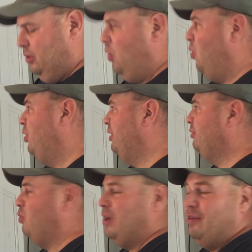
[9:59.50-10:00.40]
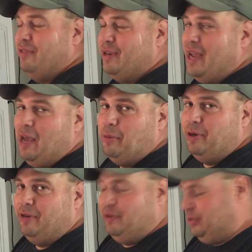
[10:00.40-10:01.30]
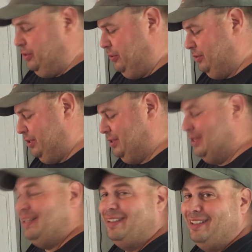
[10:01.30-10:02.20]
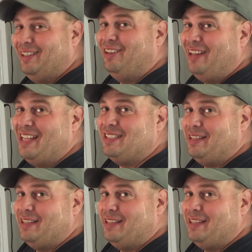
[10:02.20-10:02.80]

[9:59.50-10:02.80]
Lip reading: or whatever the diameter of your screws is, a little less than